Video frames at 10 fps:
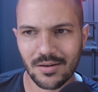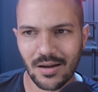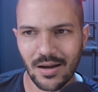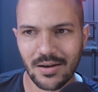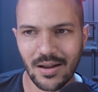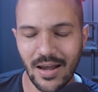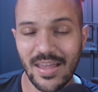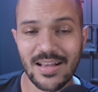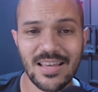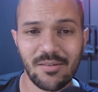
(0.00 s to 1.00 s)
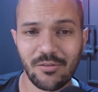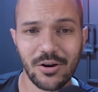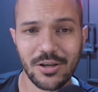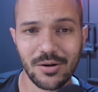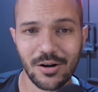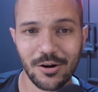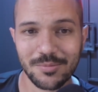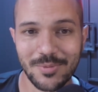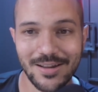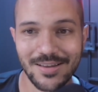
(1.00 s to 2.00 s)
I can't say I'm very good at
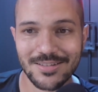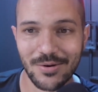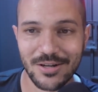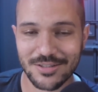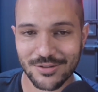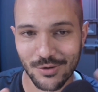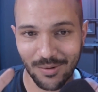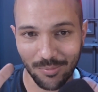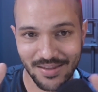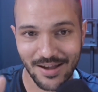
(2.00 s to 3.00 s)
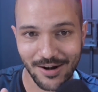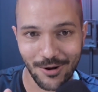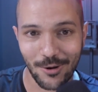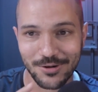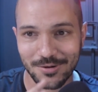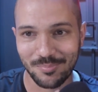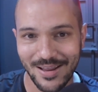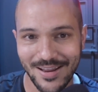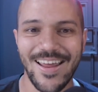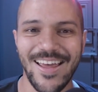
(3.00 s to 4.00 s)
earned media, so I just double down on owned and paid.